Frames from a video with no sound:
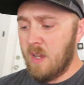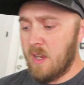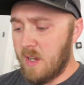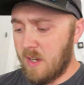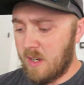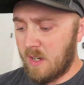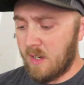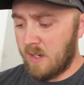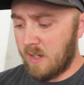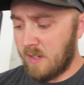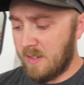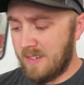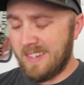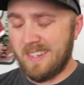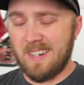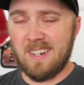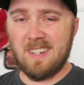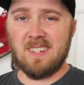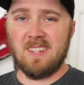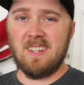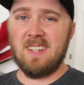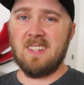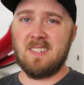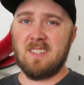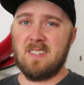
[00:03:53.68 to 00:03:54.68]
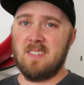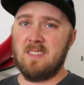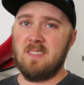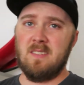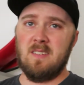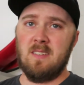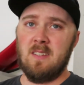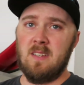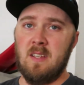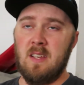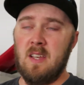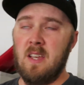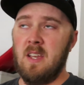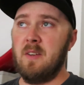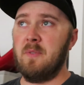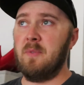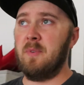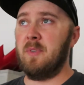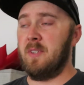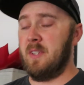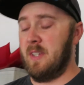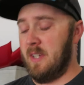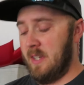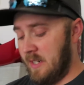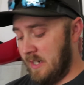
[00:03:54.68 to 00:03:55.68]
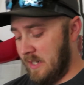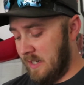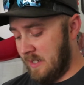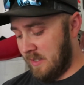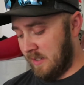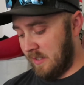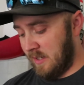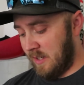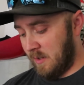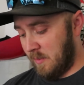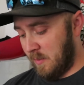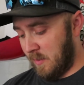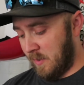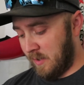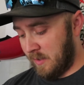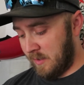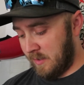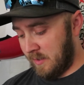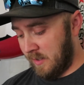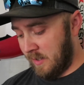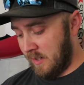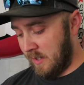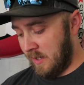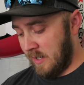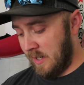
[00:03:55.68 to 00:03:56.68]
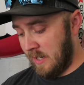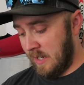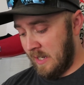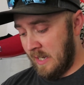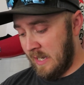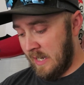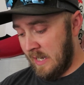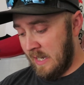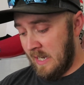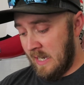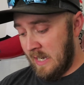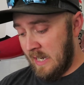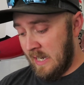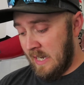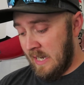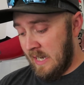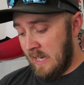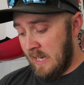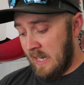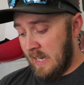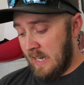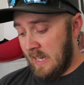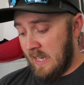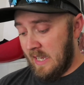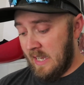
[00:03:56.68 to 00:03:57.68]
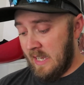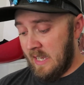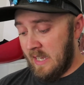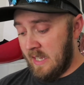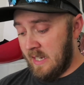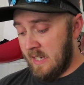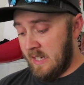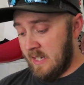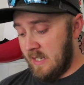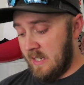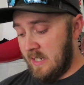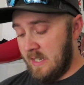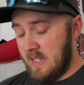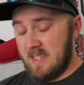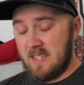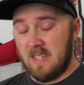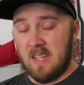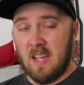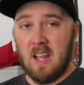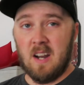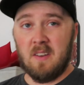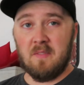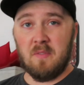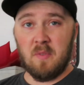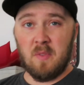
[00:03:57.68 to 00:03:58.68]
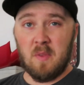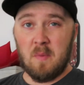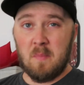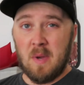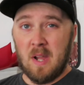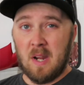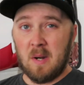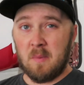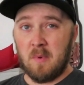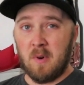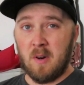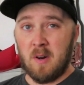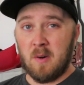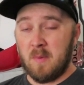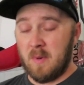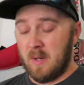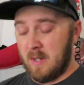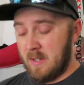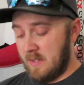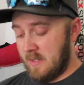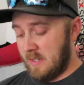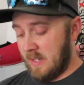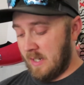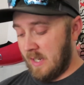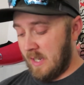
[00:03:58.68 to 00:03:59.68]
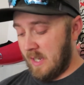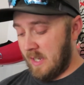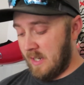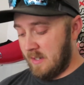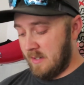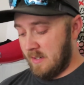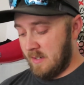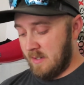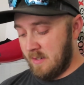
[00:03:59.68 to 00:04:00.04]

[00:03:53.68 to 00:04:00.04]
And it needs a lot of work, and it's kind of on the back burner because I got